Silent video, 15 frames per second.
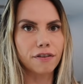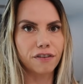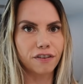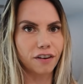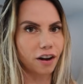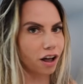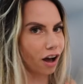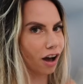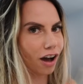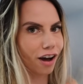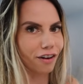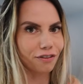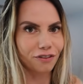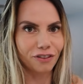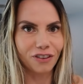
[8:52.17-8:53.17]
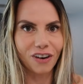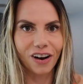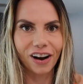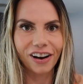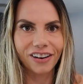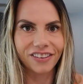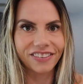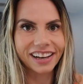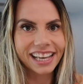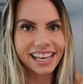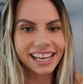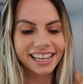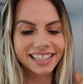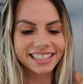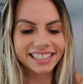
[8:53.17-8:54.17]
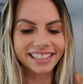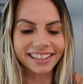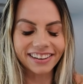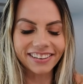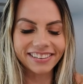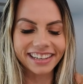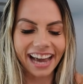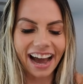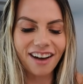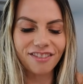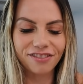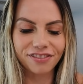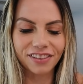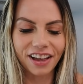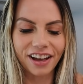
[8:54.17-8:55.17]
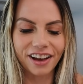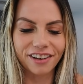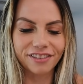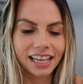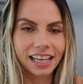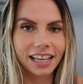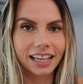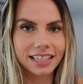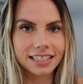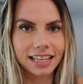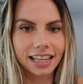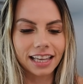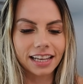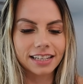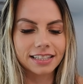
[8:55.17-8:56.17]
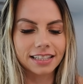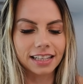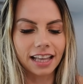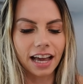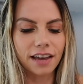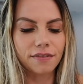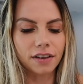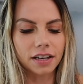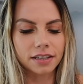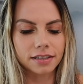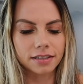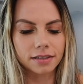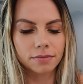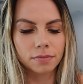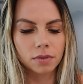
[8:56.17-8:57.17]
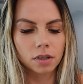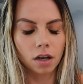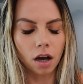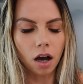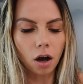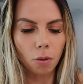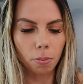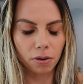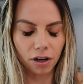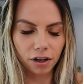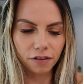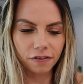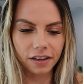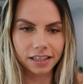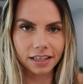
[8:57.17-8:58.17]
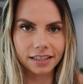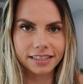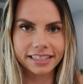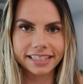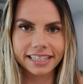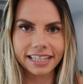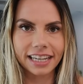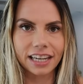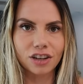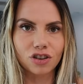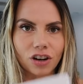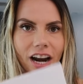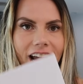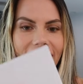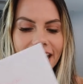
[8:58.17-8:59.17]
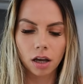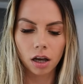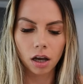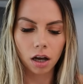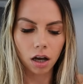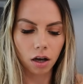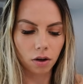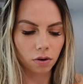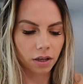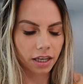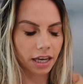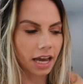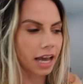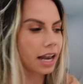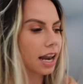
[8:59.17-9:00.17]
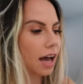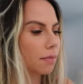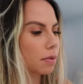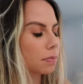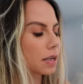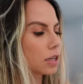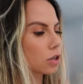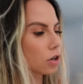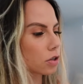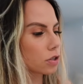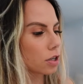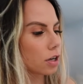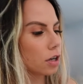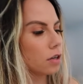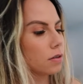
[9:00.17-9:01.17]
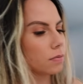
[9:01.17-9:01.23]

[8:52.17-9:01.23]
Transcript: Fluff, whoa. Slow down, Fluff. That's a lot of salivas. Oh, perfect, it's sticking great. Okay, Llama Bean, your turn.